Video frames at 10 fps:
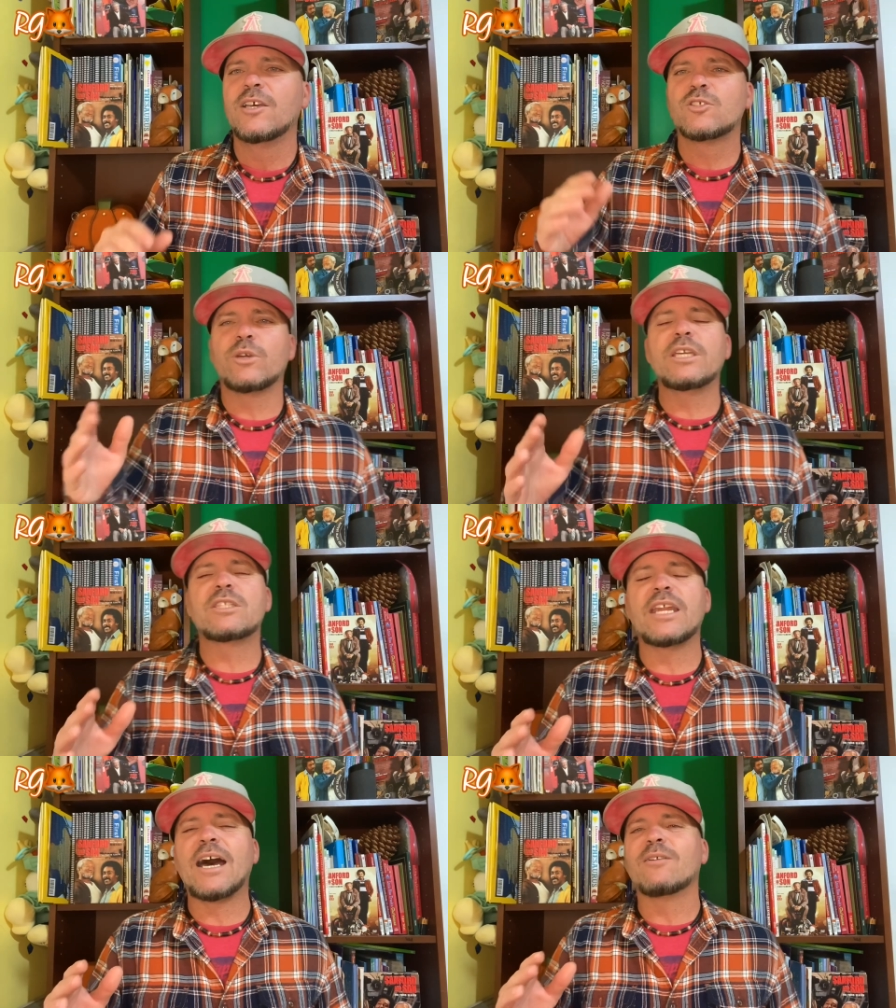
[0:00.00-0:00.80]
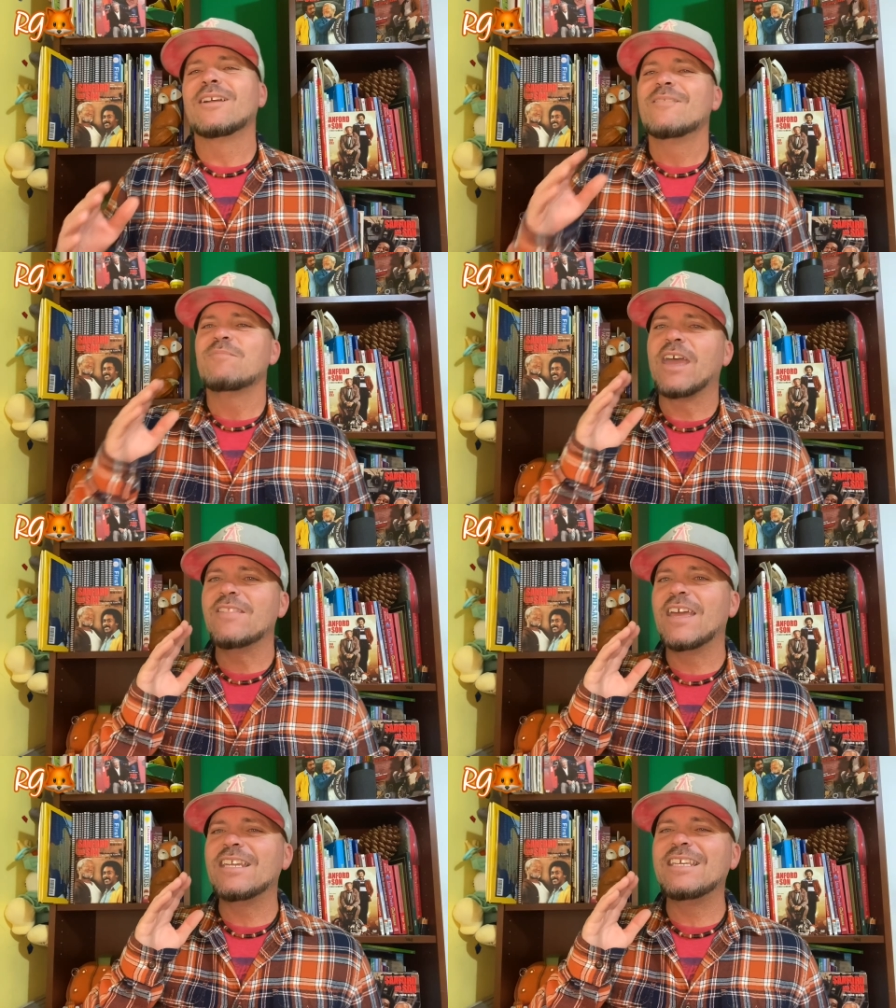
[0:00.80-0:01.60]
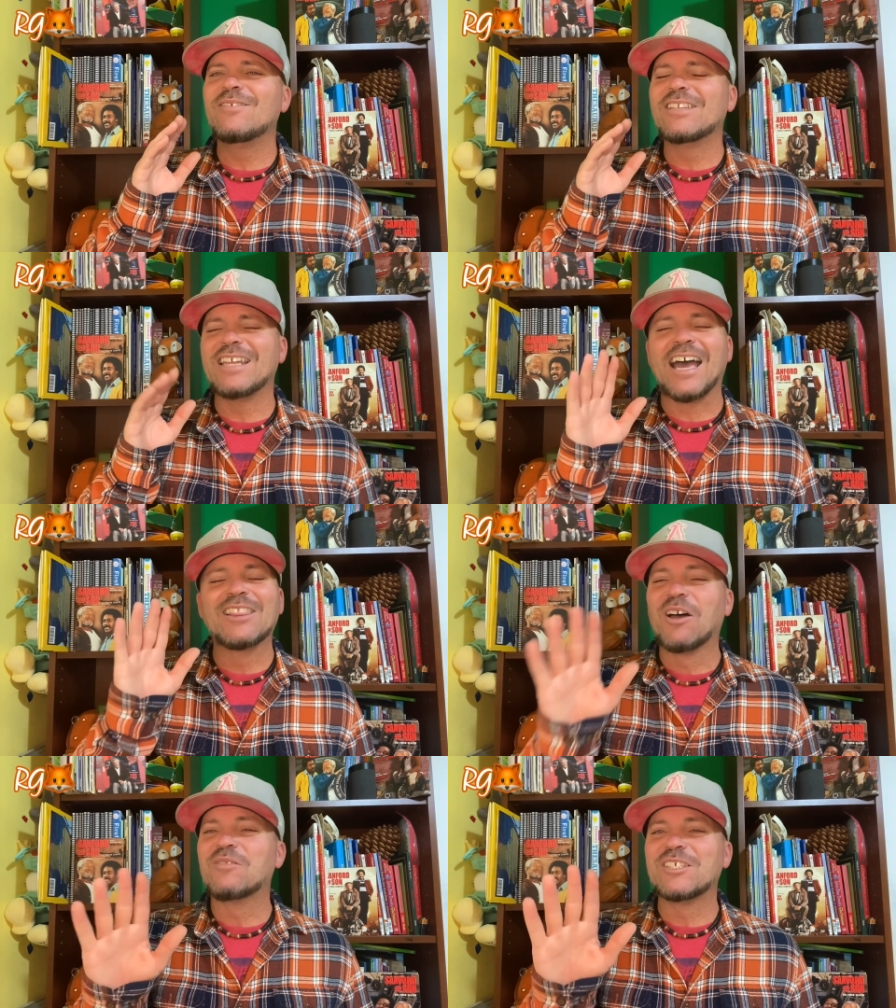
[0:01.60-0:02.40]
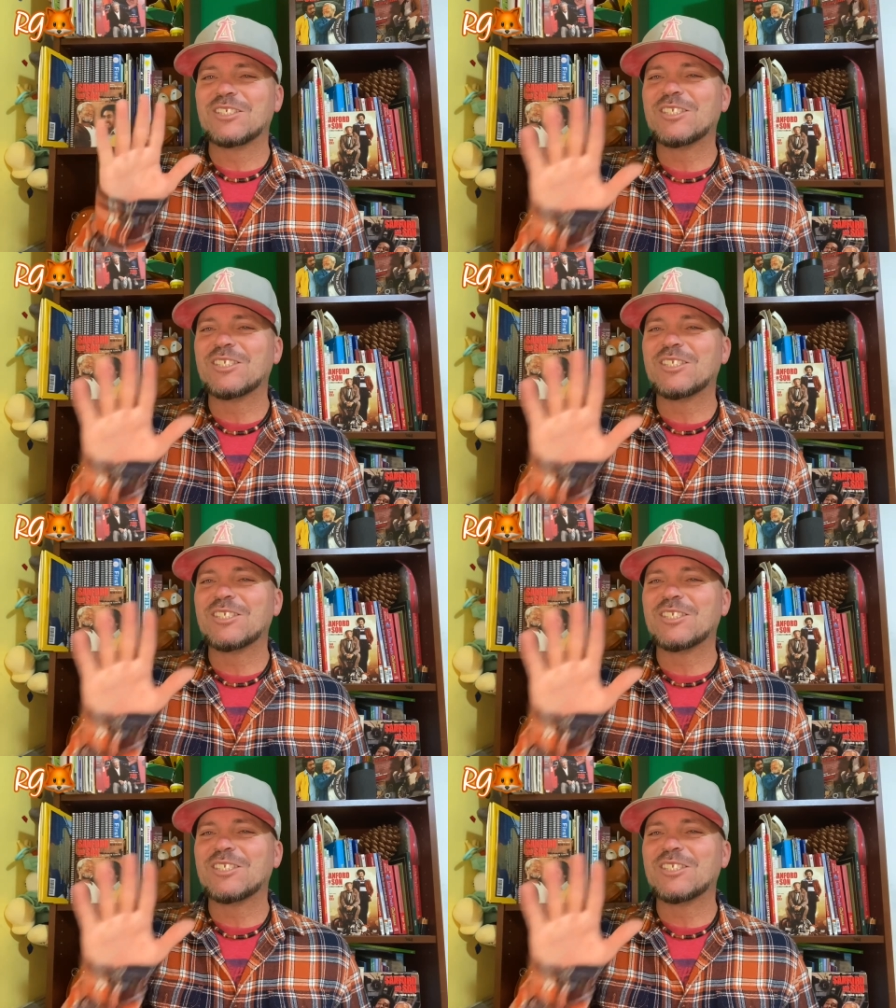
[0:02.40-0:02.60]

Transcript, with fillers: So he gets it out. And then he even, I love this.